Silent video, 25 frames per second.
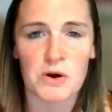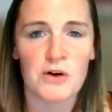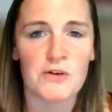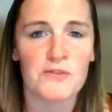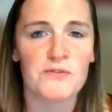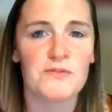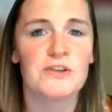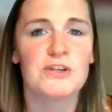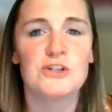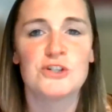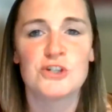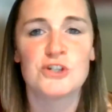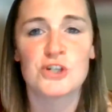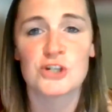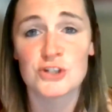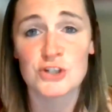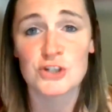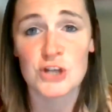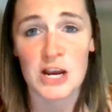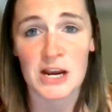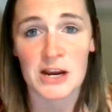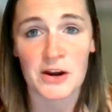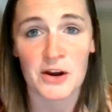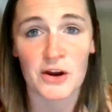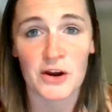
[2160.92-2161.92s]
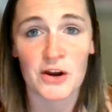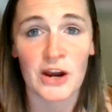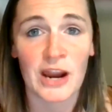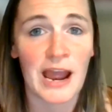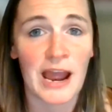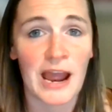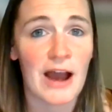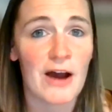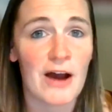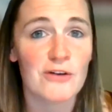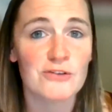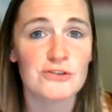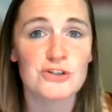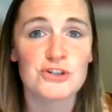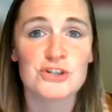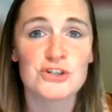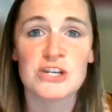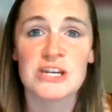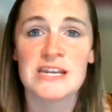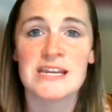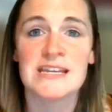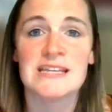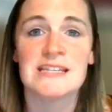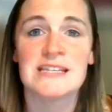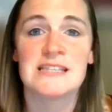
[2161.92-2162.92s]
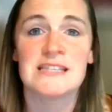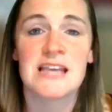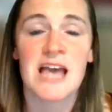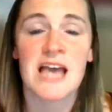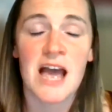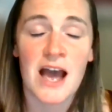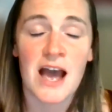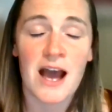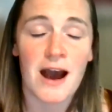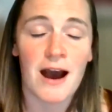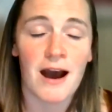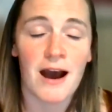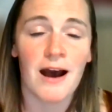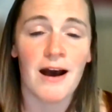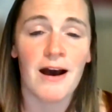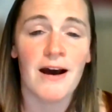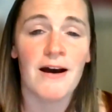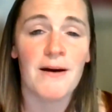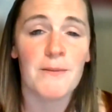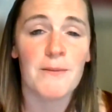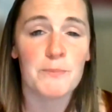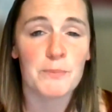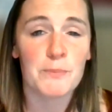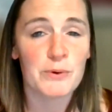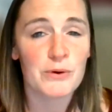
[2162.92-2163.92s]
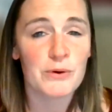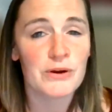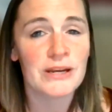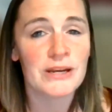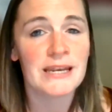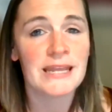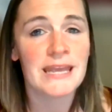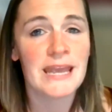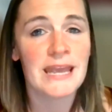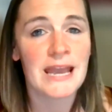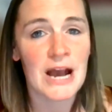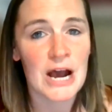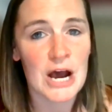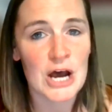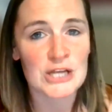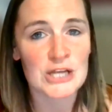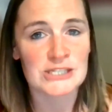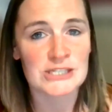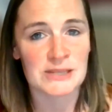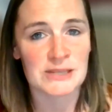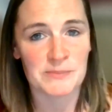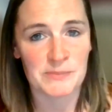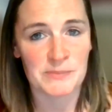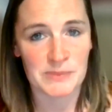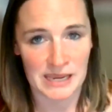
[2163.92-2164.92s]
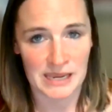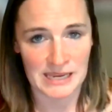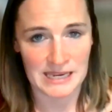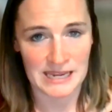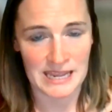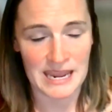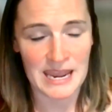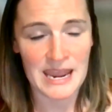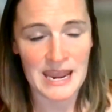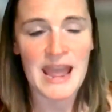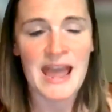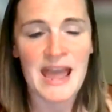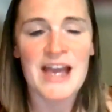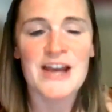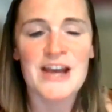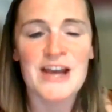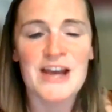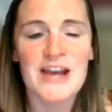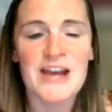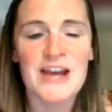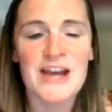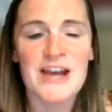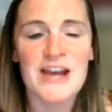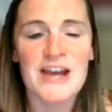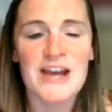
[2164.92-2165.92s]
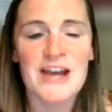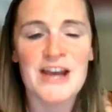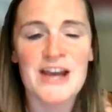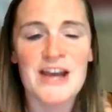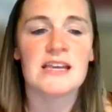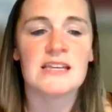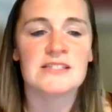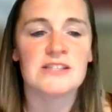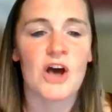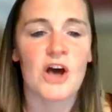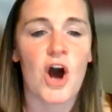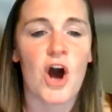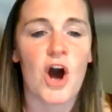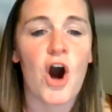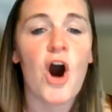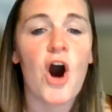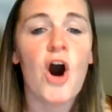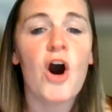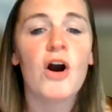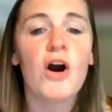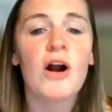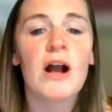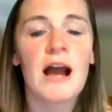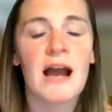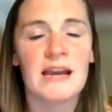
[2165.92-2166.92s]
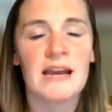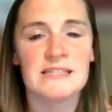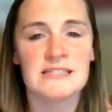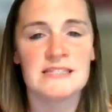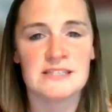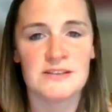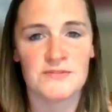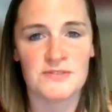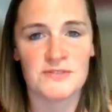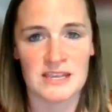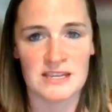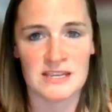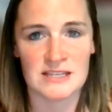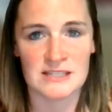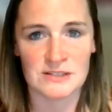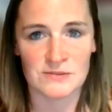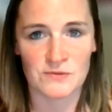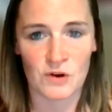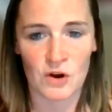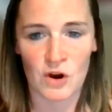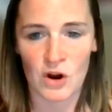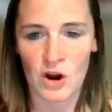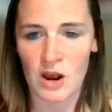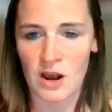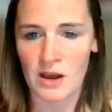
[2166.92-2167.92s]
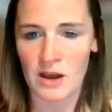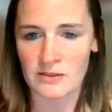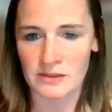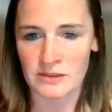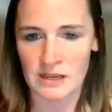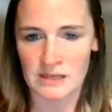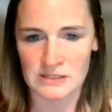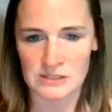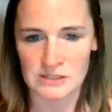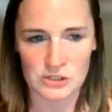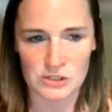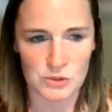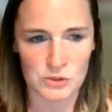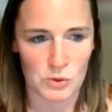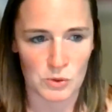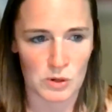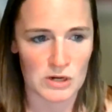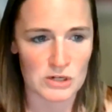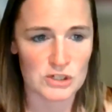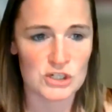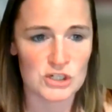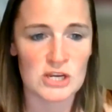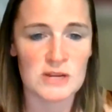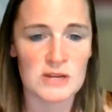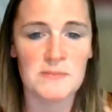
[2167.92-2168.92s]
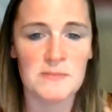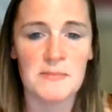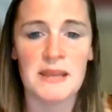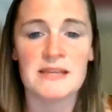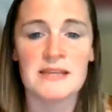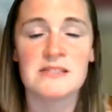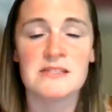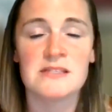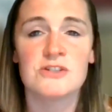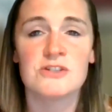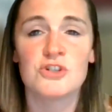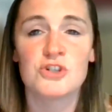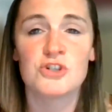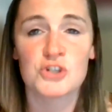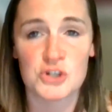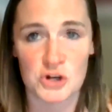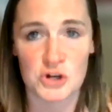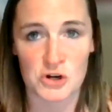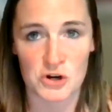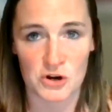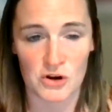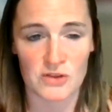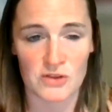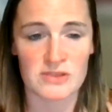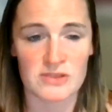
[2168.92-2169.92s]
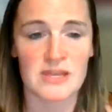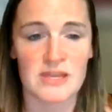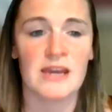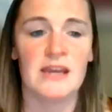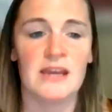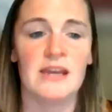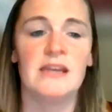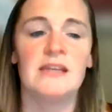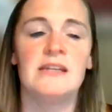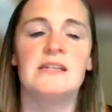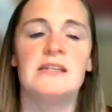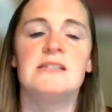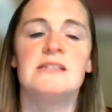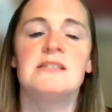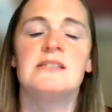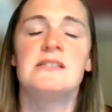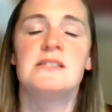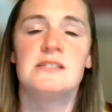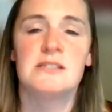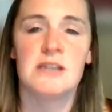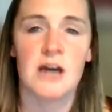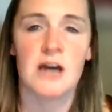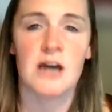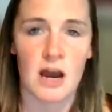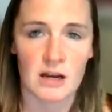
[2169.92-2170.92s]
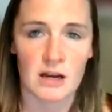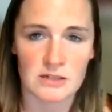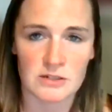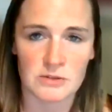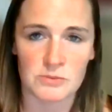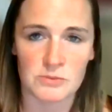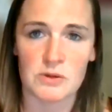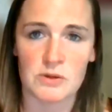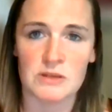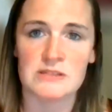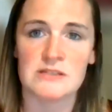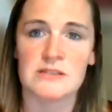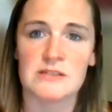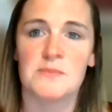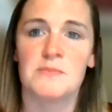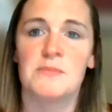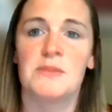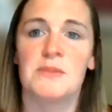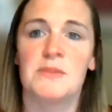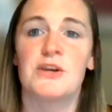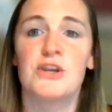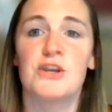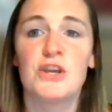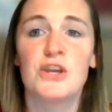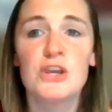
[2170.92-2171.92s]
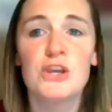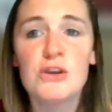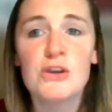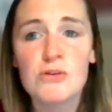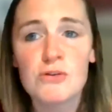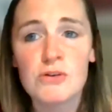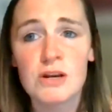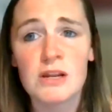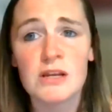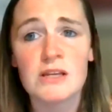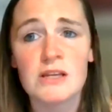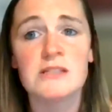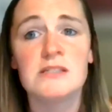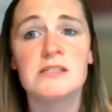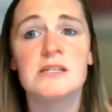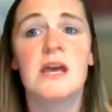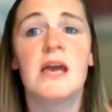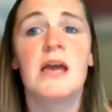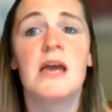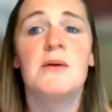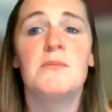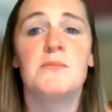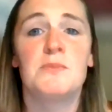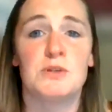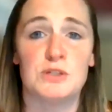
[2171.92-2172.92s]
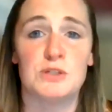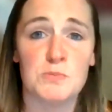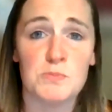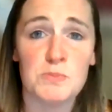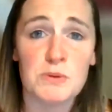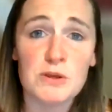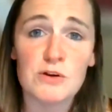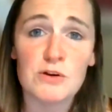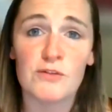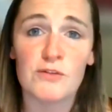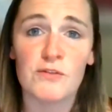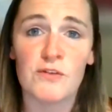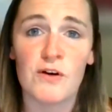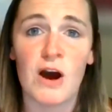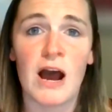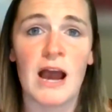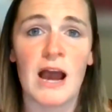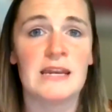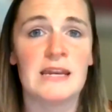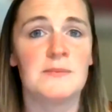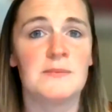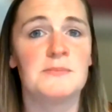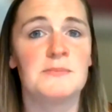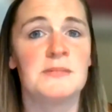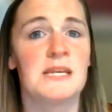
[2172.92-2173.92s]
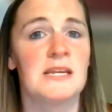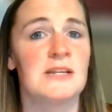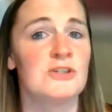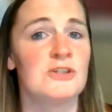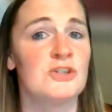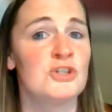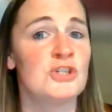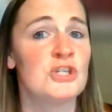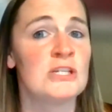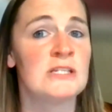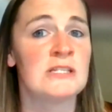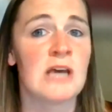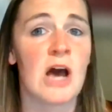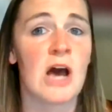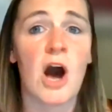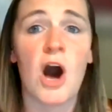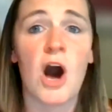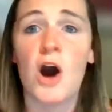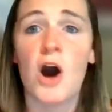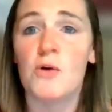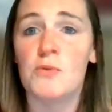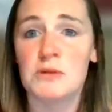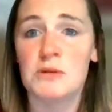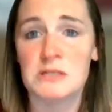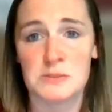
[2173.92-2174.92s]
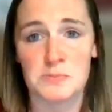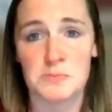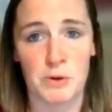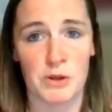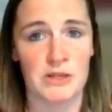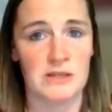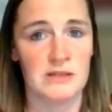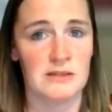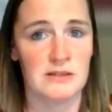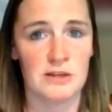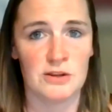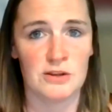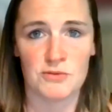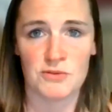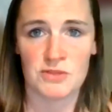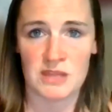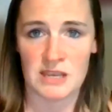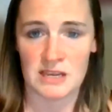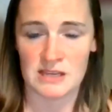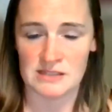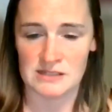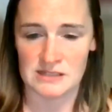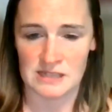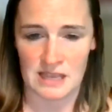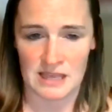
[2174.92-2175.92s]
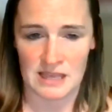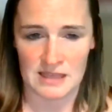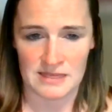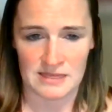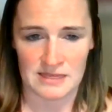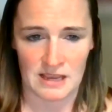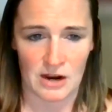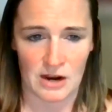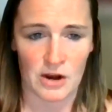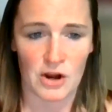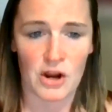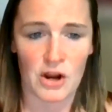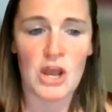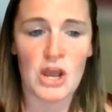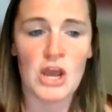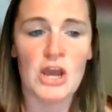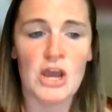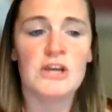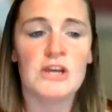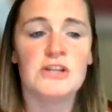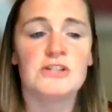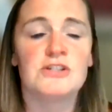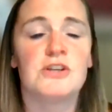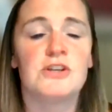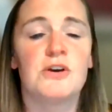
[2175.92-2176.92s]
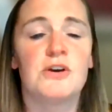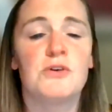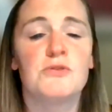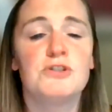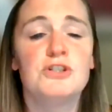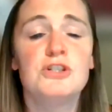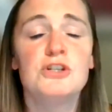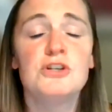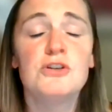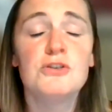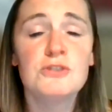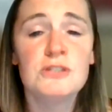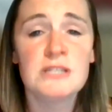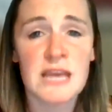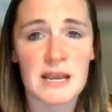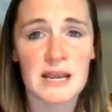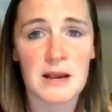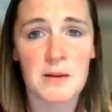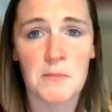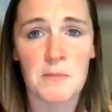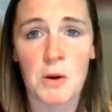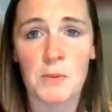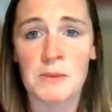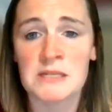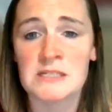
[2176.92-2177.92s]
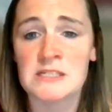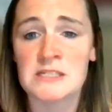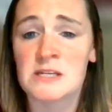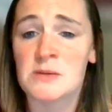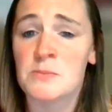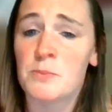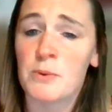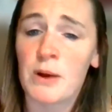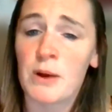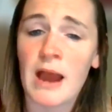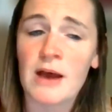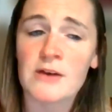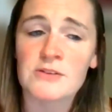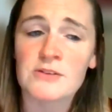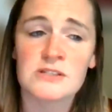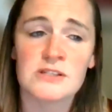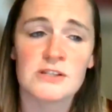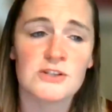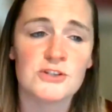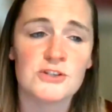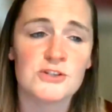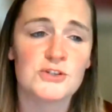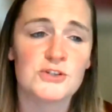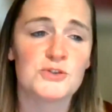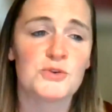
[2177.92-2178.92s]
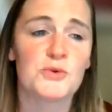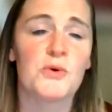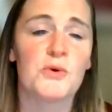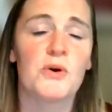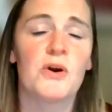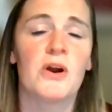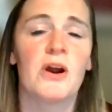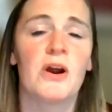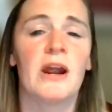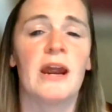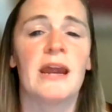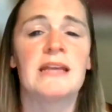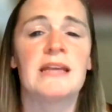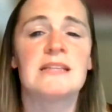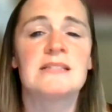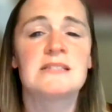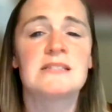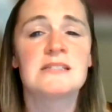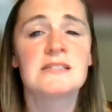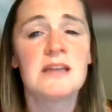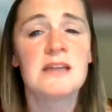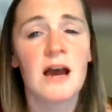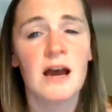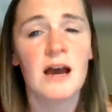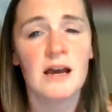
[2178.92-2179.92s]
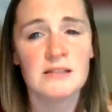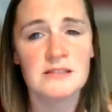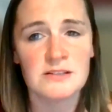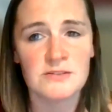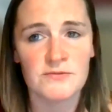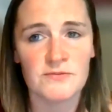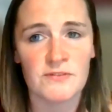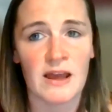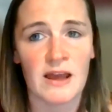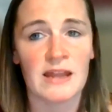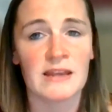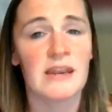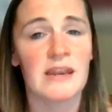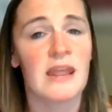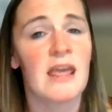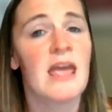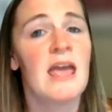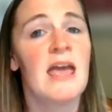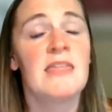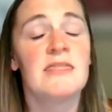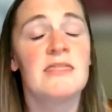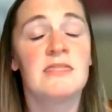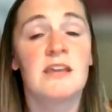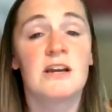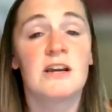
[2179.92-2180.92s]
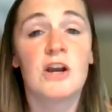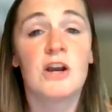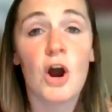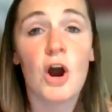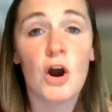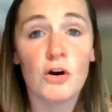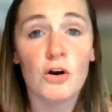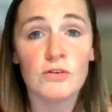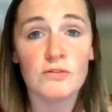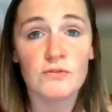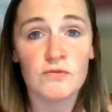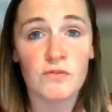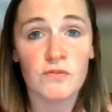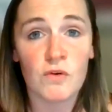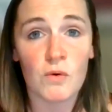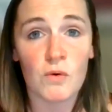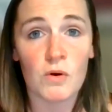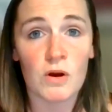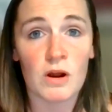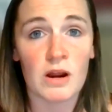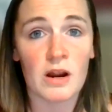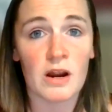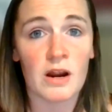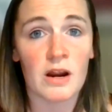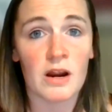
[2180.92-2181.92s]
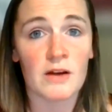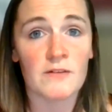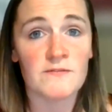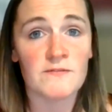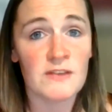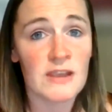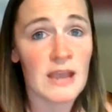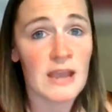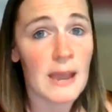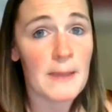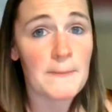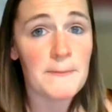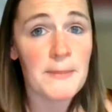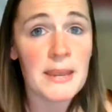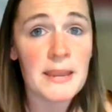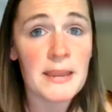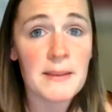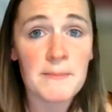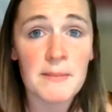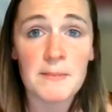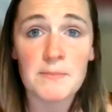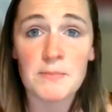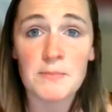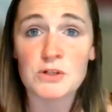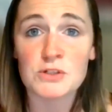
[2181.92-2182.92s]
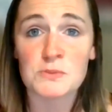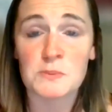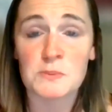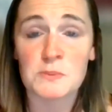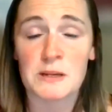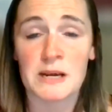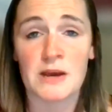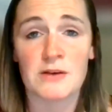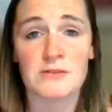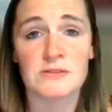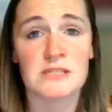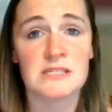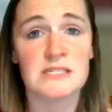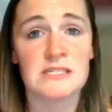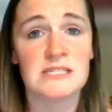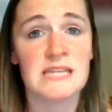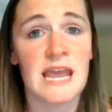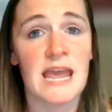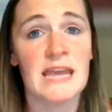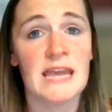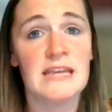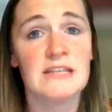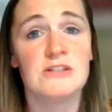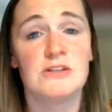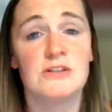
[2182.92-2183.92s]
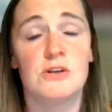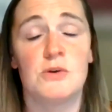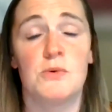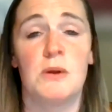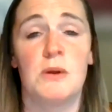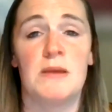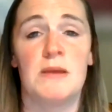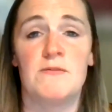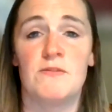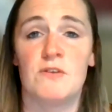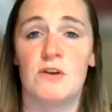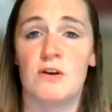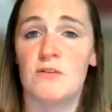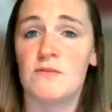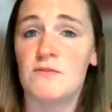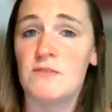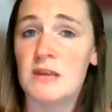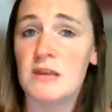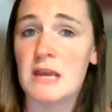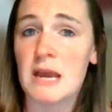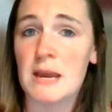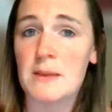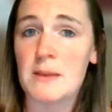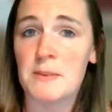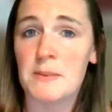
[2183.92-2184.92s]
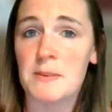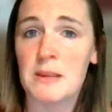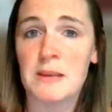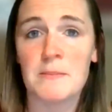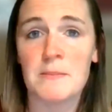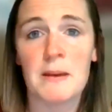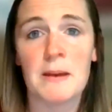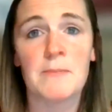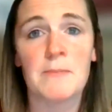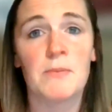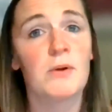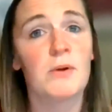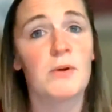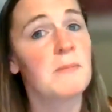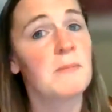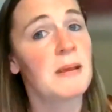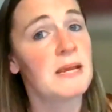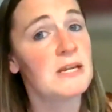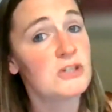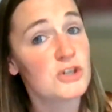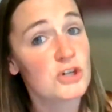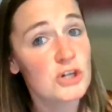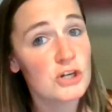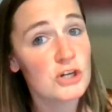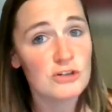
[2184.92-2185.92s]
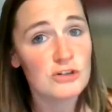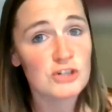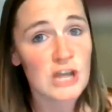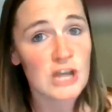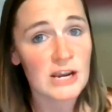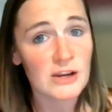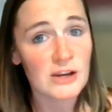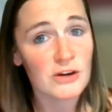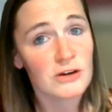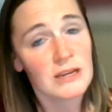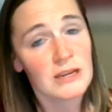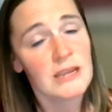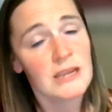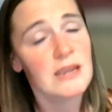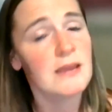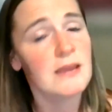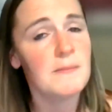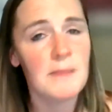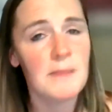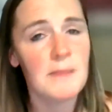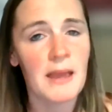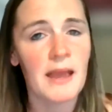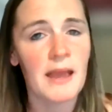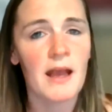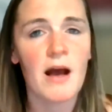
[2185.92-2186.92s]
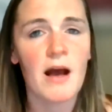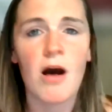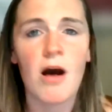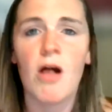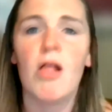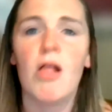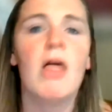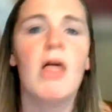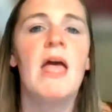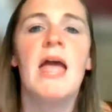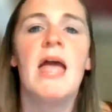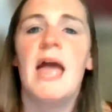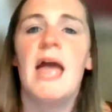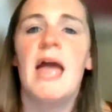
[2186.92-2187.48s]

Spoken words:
Wolf, you should check her out. She is a pretty awesome lady. She does all kinds of things for our online store. She makes sure that it is stocked with some of the cutest, most beautiful items, and she's always putting new things in there. So do take a moment to browse the store. It's tons of fun. The code for VIP members went out today. So if you're a VIP member, make sure you check your email.